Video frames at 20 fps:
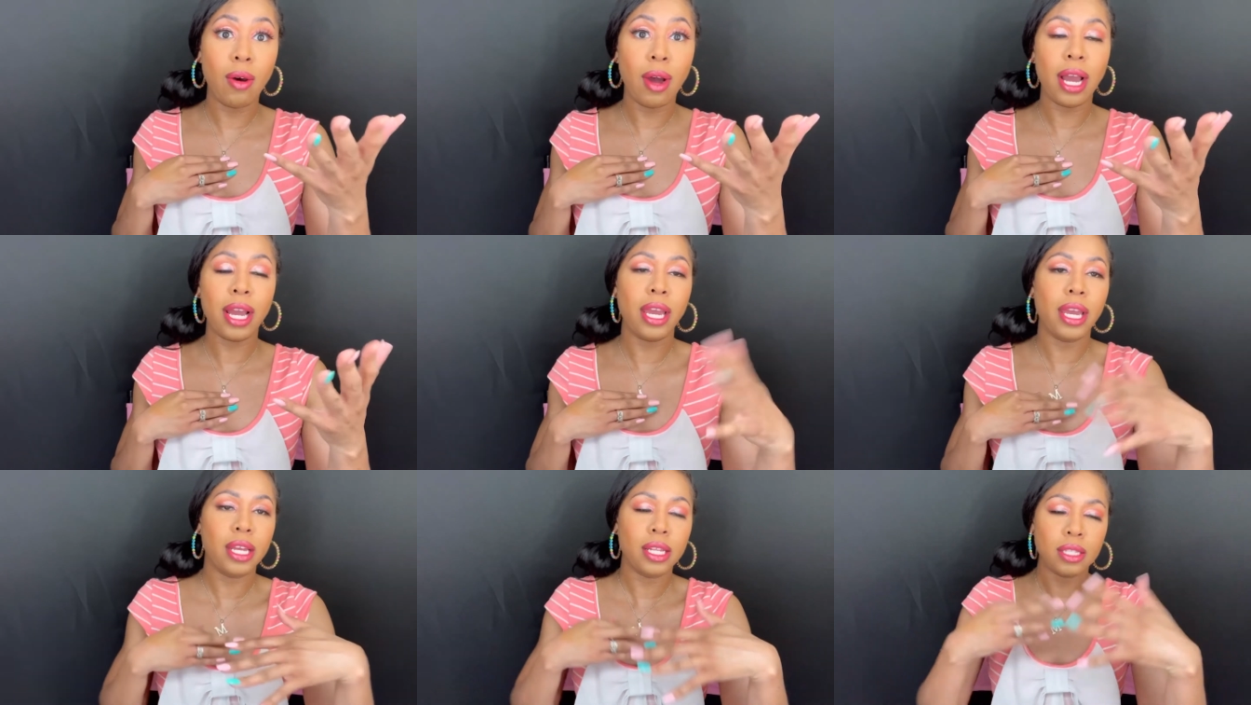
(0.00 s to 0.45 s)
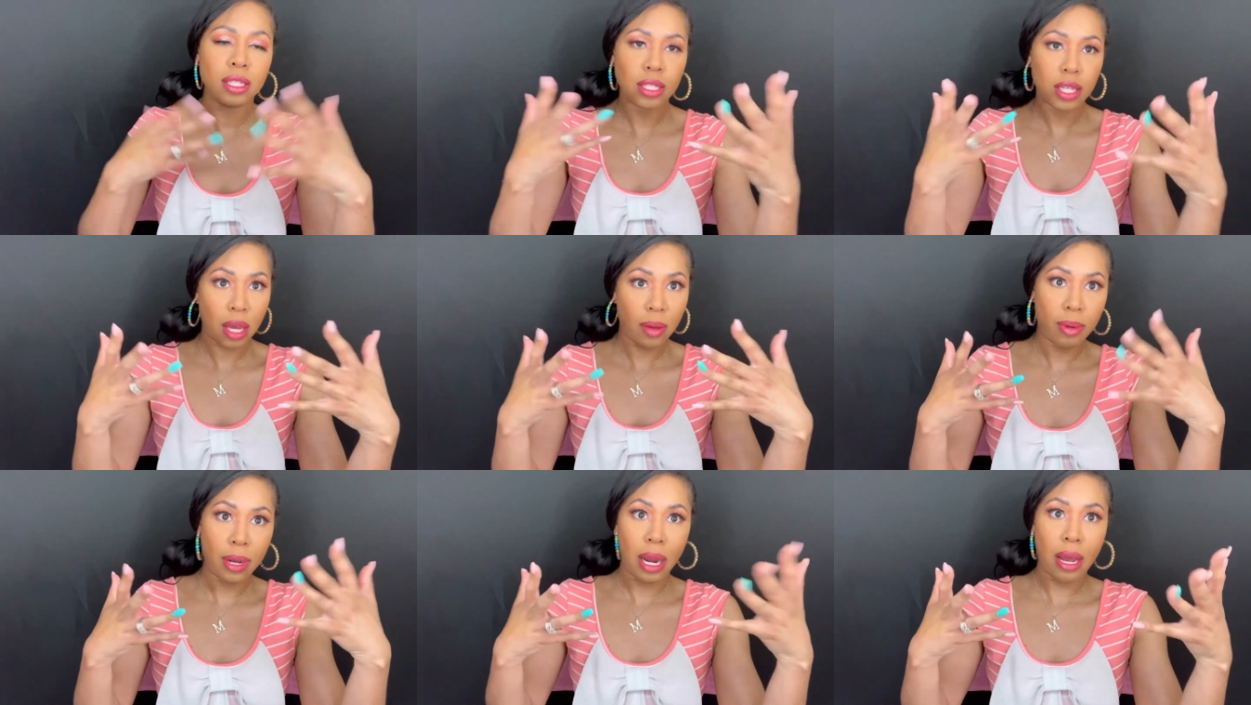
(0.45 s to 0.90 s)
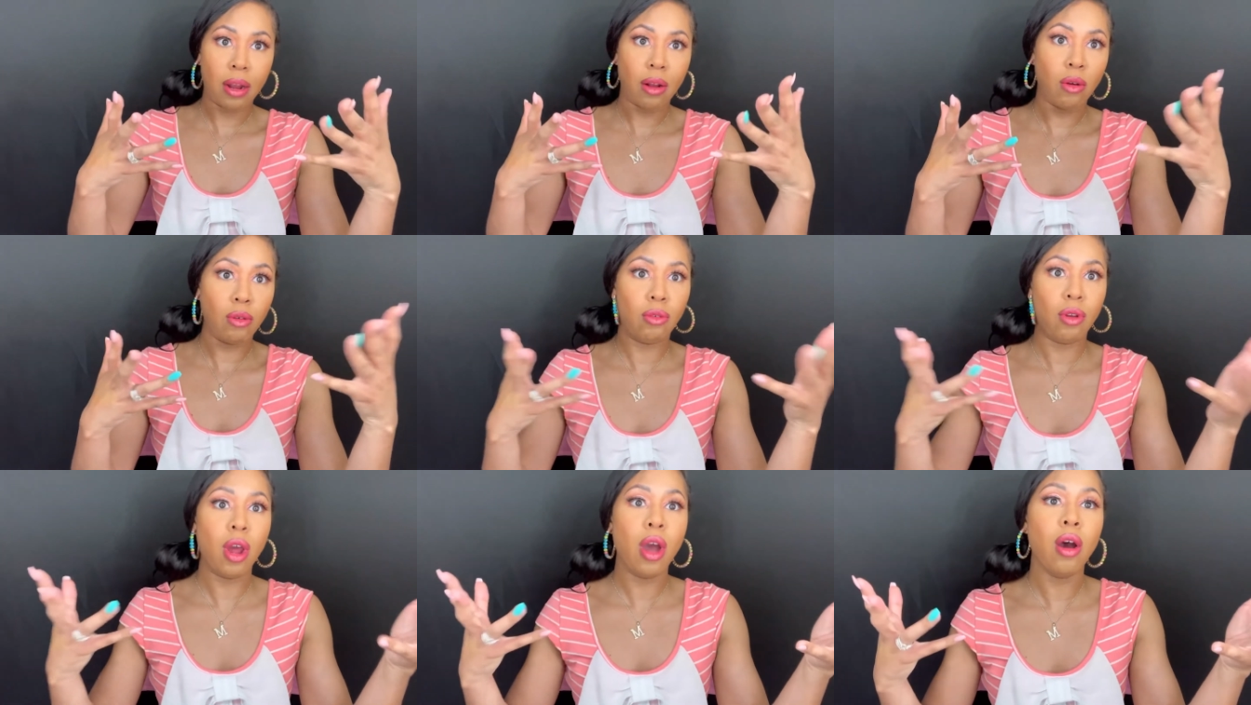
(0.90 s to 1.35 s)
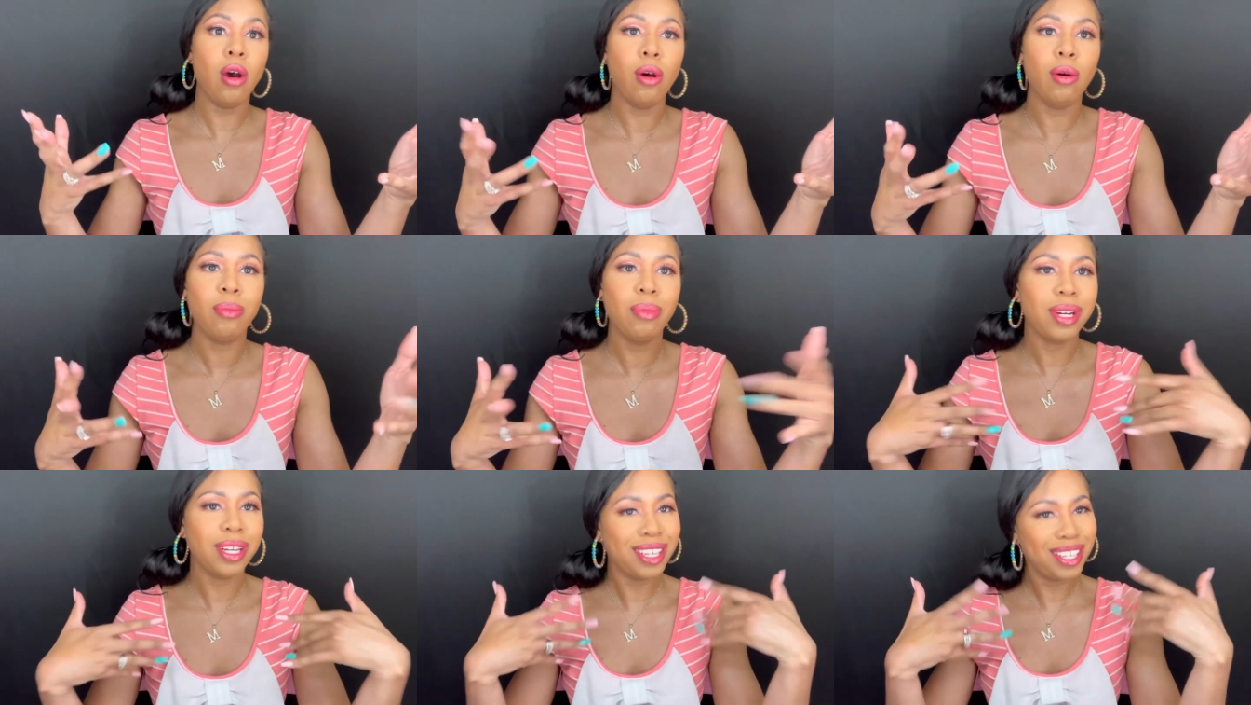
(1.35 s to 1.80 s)
I can't say what I don't
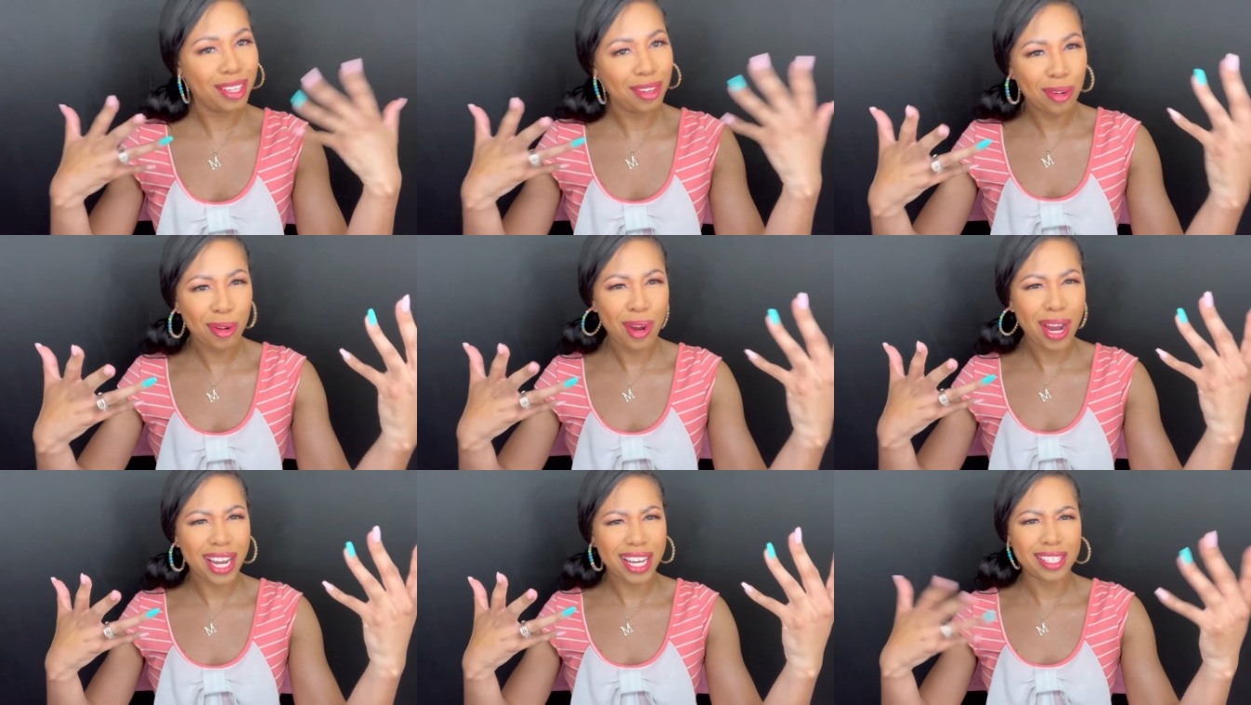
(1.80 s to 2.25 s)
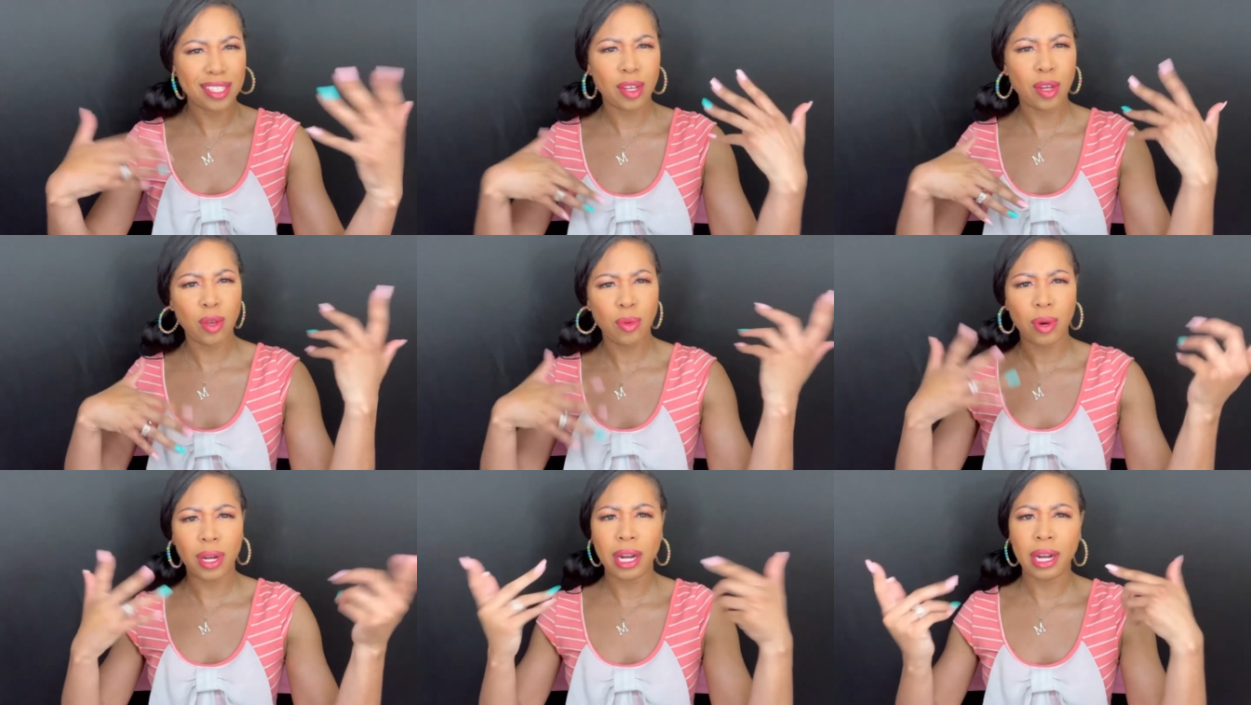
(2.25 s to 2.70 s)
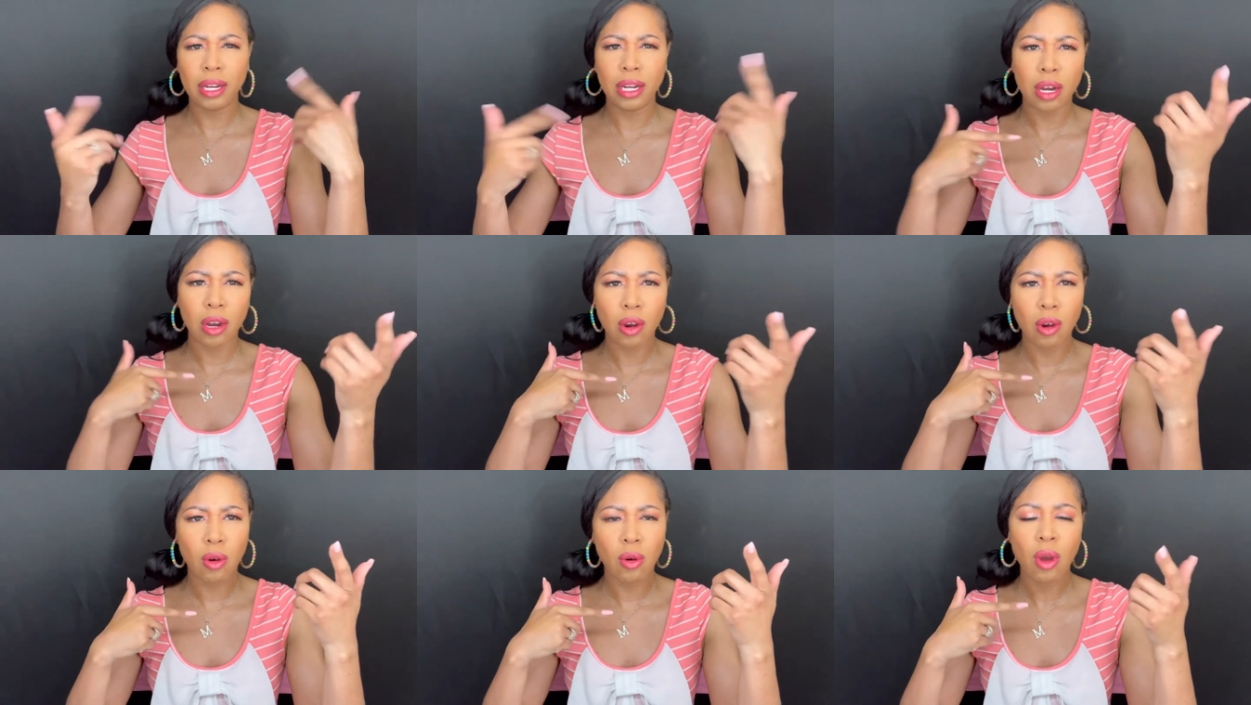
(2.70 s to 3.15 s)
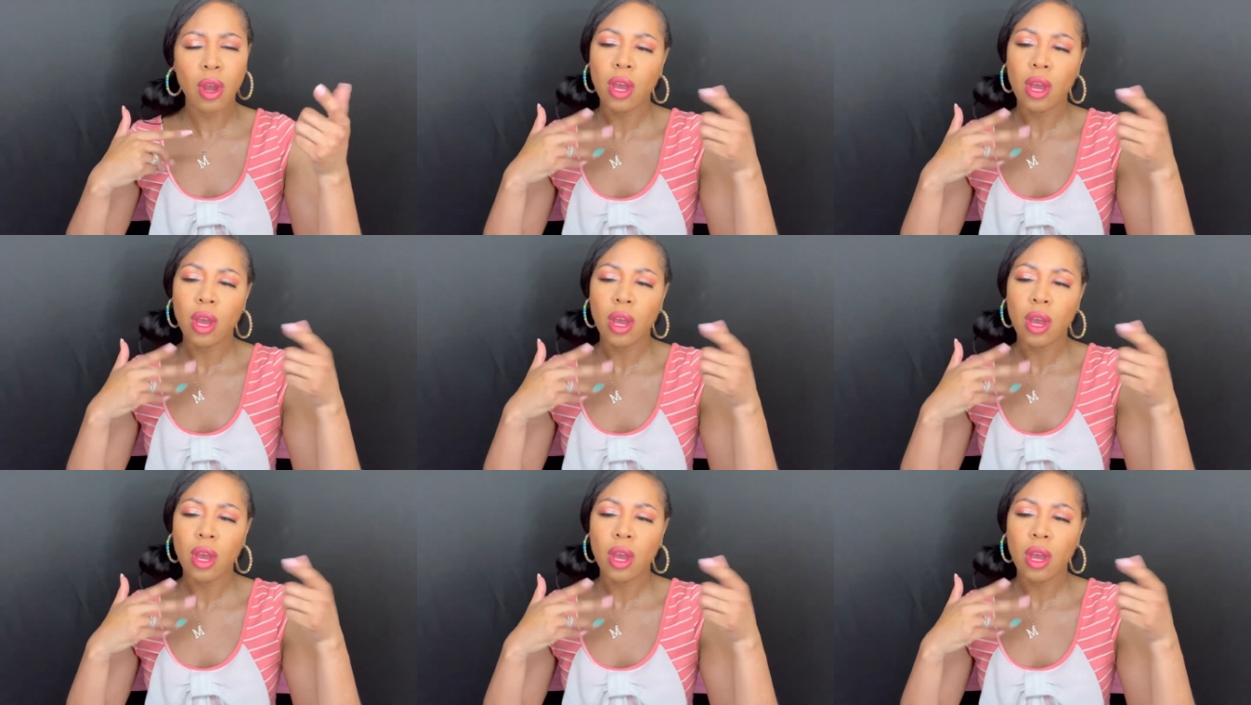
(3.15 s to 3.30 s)
know, but you know, I can tell you what I know,